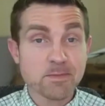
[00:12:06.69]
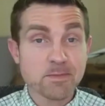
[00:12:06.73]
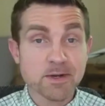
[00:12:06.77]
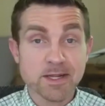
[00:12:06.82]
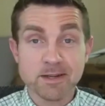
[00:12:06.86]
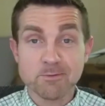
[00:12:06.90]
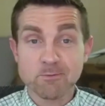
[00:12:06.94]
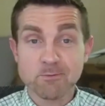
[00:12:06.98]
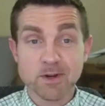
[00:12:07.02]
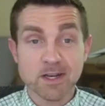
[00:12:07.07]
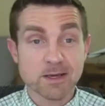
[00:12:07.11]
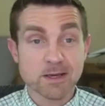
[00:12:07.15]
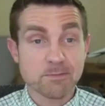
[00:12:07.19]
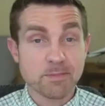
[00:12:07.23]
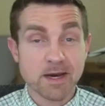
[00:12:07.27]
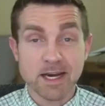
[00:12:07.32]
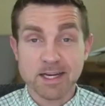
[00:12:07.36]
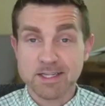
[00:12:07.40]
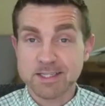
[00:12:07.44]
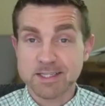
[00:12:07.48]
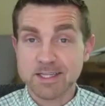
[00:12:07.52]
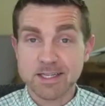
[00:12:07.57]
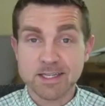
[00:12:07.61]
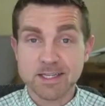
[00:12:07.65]
But in really
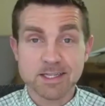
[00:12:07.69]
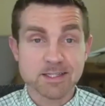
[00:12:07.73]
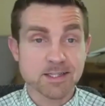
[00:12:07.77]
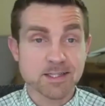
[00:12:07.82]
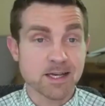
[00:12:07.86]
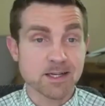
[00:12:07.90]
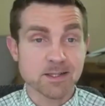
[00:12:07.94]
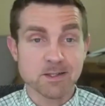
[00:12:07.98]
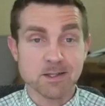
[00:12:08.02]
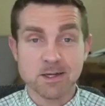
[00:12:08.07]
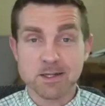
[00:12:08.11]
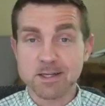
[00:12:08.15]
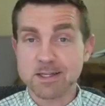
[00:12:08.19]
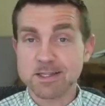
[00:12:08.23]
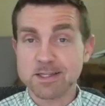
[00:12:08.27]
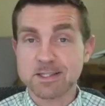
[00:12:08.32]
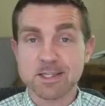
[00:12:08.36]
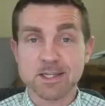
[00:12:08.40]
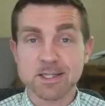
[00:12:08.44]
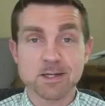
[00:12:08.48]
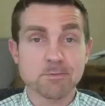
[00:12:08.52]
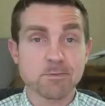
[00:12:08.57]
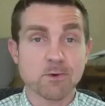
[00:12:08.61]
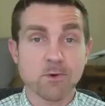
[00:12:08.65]
packed cities like London,
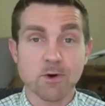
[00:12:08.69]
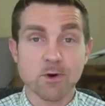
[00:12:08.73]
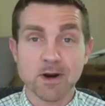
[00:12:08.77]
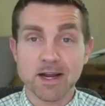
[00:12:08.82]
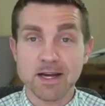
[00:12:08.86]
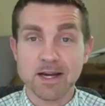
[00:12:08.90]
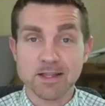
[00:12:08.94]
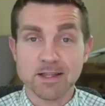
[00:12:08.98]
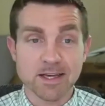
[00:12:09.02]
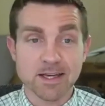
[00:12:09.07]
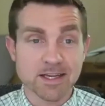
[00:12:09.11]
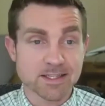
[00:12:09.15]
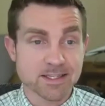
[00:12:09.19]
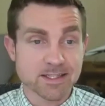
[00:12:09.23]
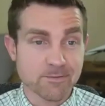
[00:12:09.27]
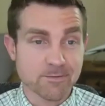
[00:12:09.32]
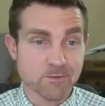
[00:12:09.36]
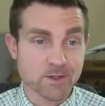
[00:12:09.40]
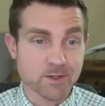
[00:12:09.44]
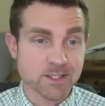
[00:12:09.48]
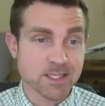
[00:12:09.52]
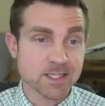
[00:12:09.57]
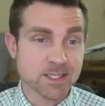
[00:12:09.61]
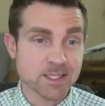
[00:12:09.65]
Singapore, LA, San
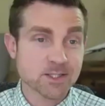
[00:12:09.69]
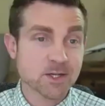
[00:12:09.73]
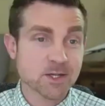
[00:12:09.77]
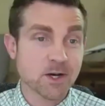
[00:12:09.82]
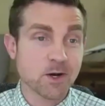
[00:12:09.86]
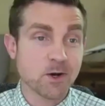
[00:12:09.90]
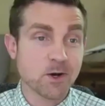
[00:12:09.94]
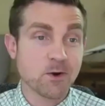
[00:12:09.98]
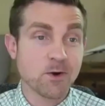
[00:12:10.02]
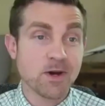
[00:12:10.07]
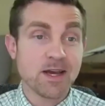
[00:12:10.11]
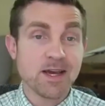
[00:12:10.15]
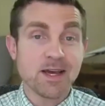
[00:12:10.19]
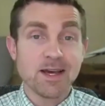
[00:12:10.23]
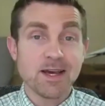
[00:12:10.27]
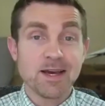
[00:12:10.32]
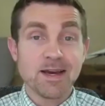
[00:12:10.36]
Francisco,